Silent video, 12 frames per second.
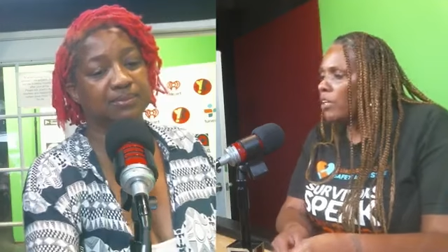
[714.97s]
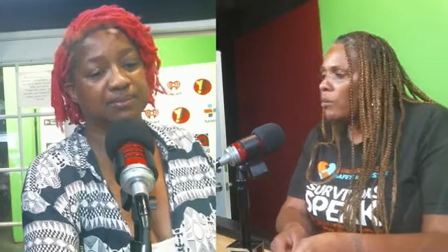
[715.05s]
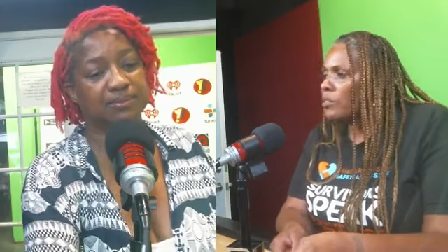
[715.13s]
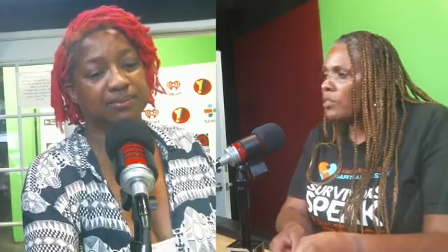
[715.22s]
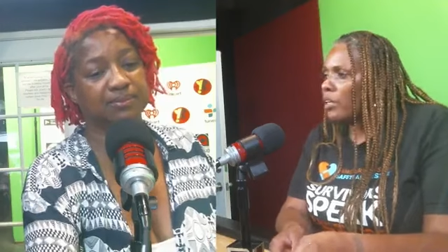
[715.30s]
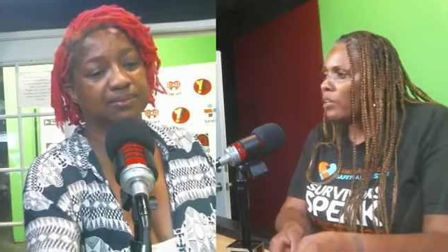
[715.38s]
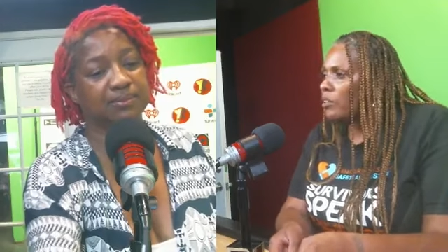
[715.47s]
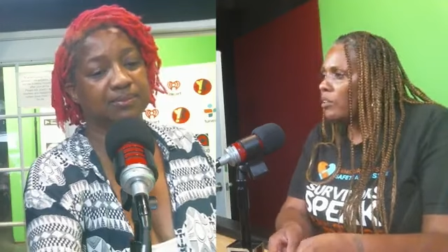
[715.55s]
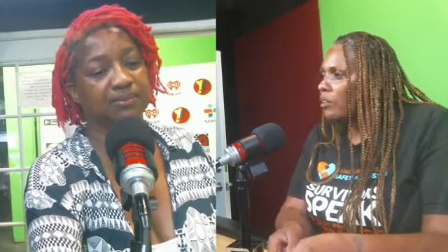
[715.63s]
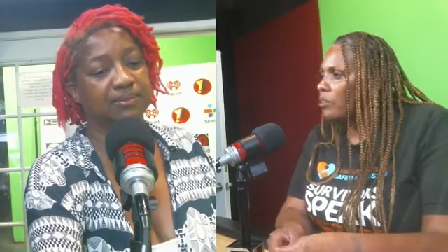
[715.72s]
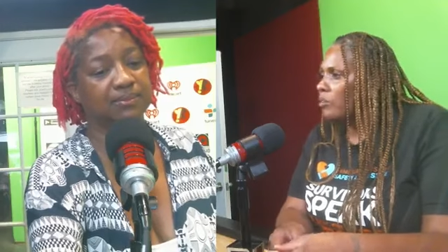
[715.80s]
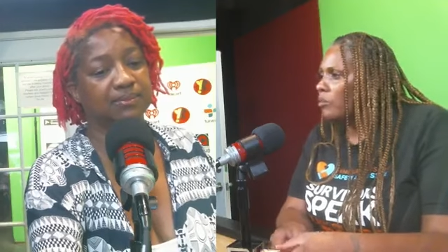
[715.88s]
Speaker 1: I was like,
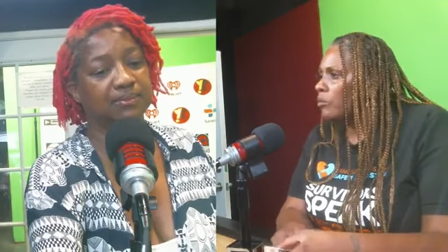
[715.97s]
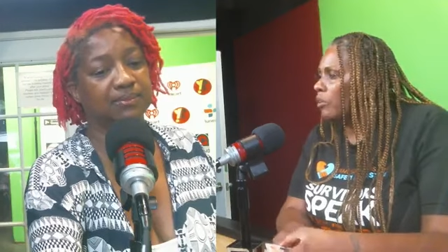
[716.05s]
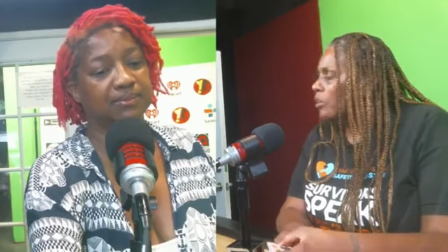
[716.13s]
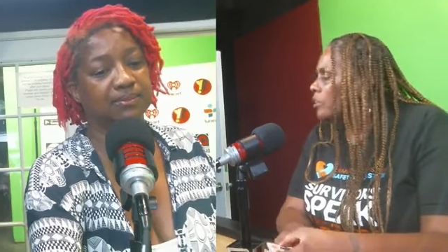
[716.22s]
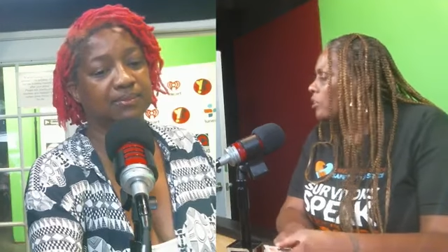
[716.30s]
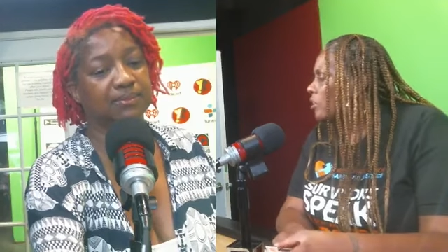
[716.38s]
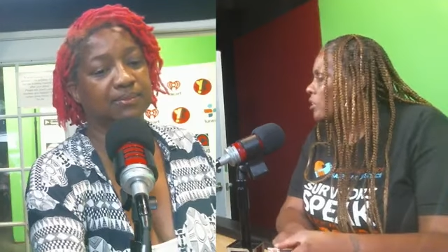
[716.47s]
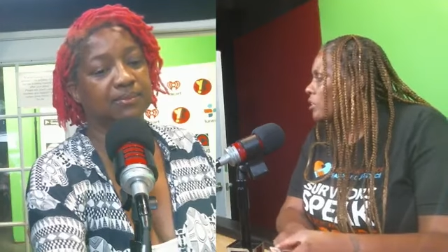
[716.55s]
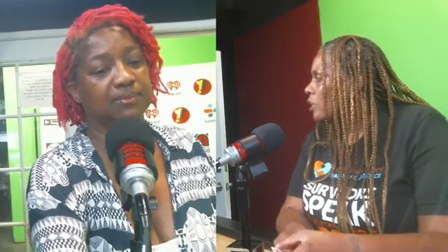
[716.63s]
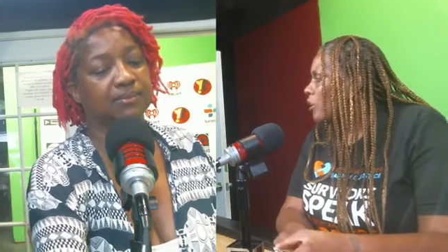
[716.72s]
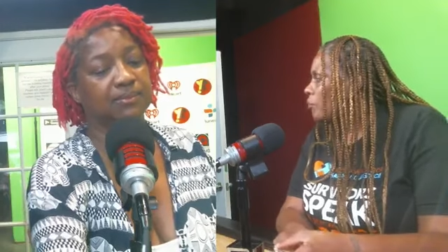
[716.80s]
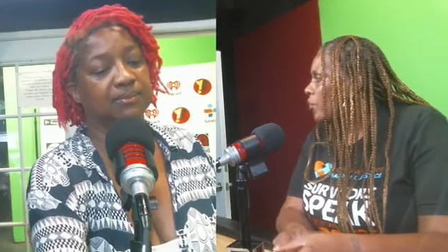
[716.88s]
well, it's
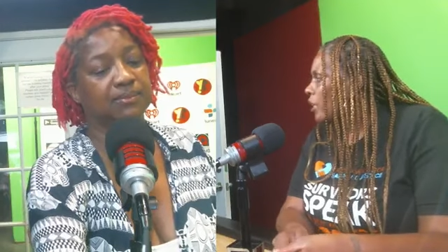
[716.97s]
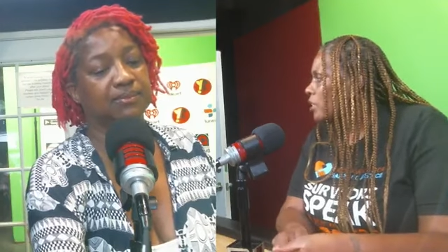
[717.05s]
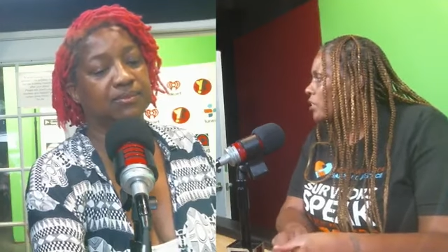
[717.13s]
just not my